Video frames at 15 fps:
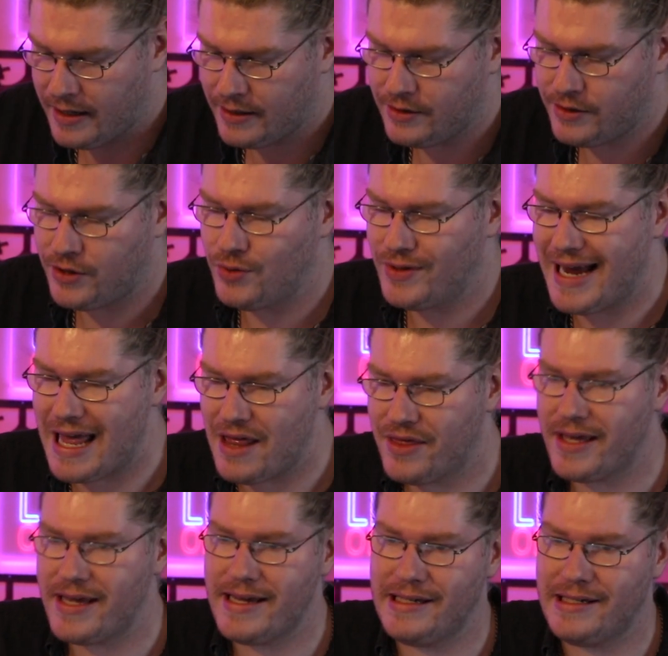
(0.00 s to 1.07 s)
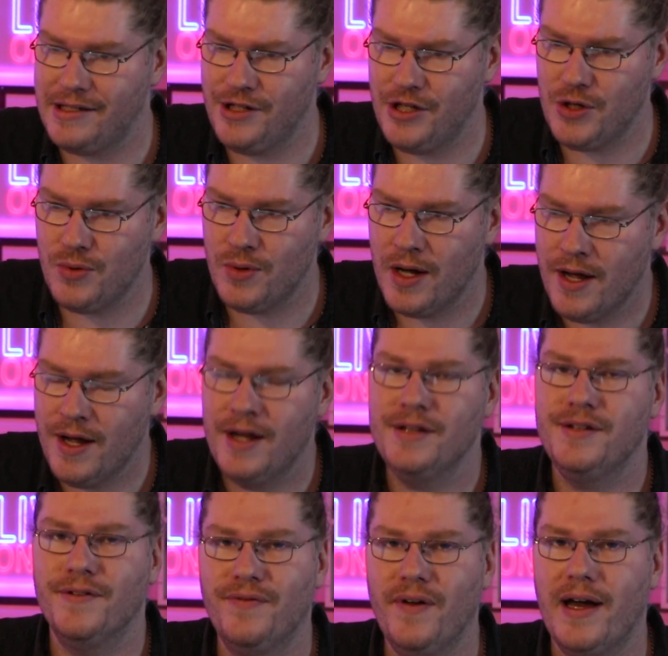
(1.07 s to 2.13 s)
to get these new
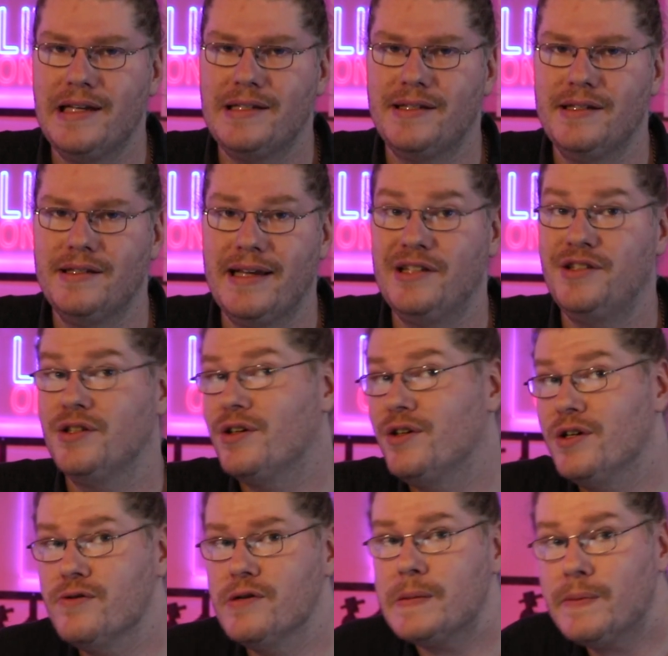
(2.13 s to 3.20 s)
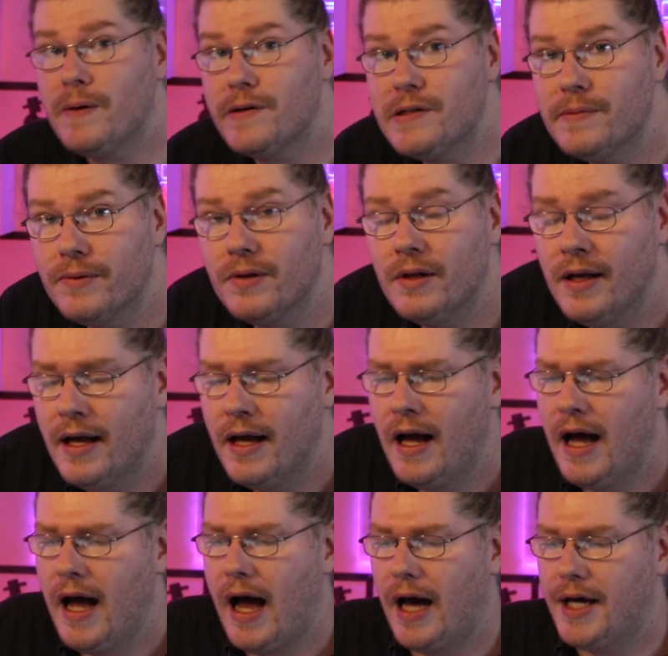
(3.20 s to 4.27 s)
devices as secure as possible.
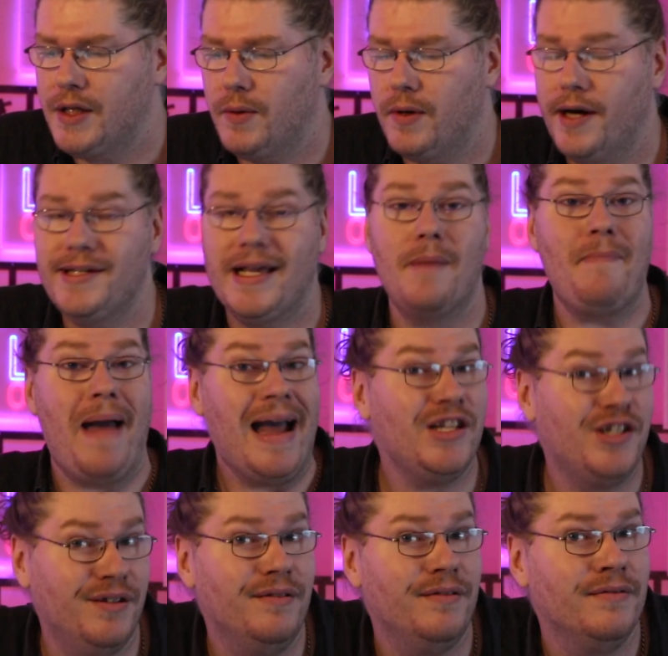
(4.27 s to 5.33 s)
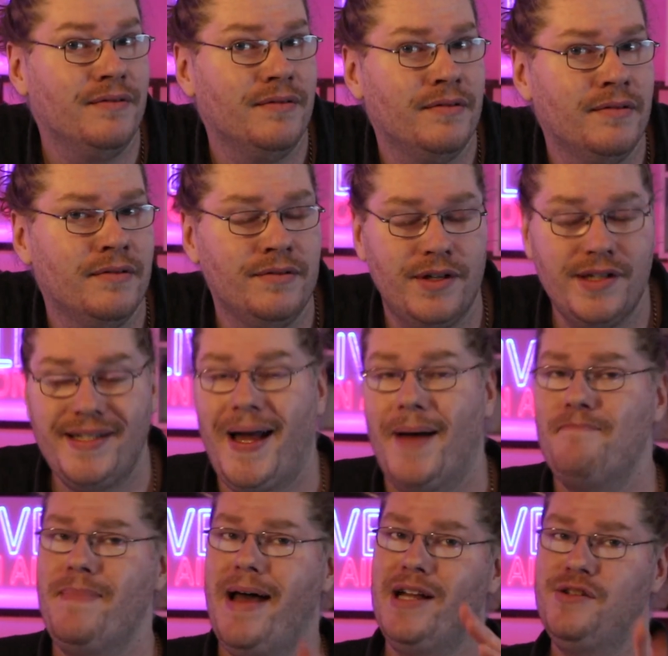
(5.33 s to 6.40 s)
Otherwise, imagine. Just
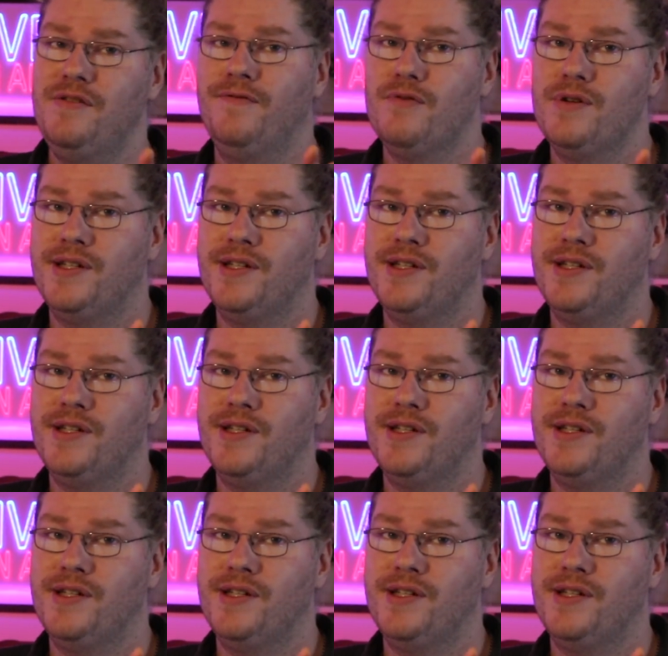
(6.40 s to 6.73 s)
imagine for a